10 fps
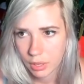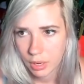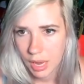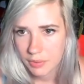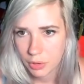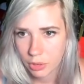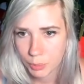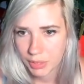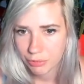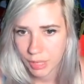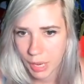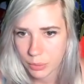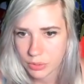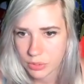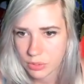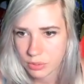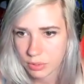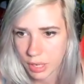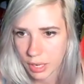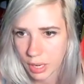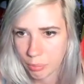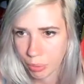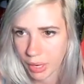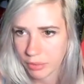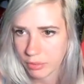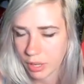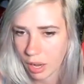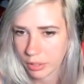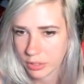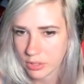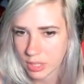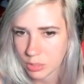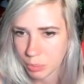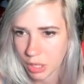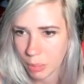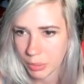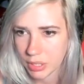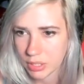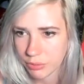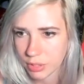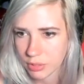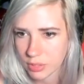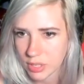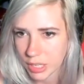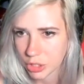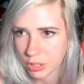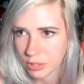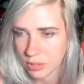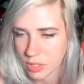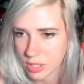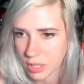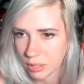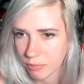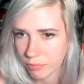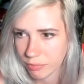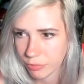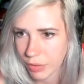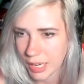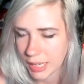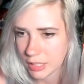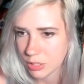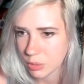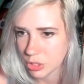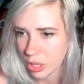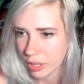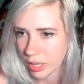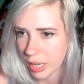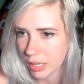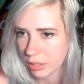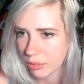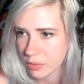I've got on my flowers that I bred the colors like split up into different sections, obviously fading into each other kind of.